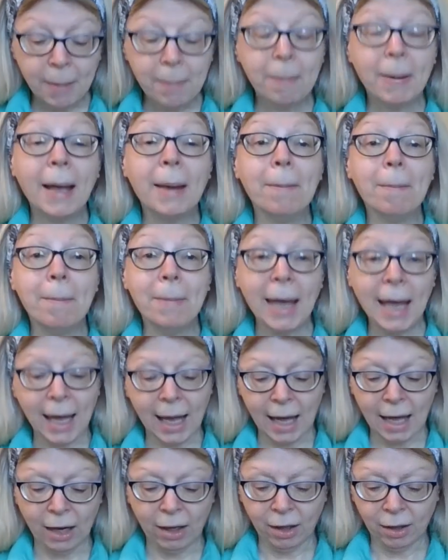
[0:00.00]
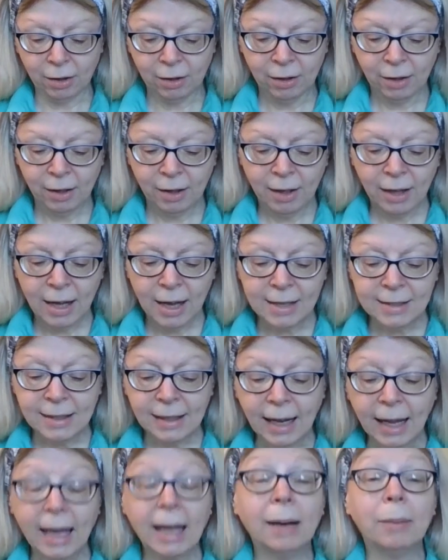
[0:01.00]
but man, as an
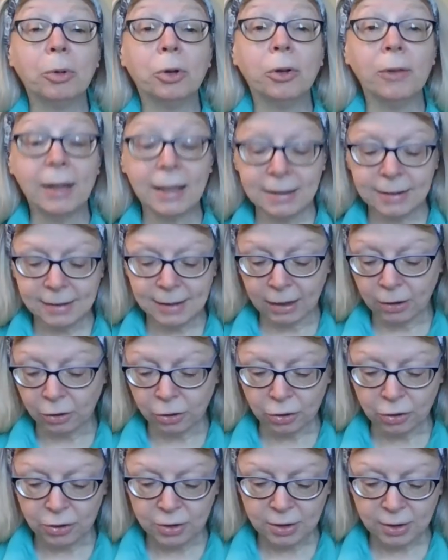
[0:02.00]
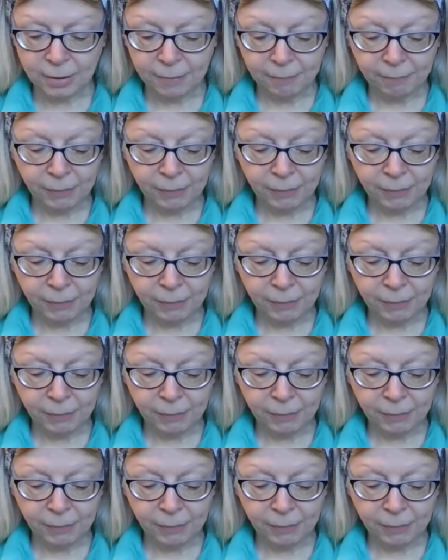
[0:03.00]
animal that diddles.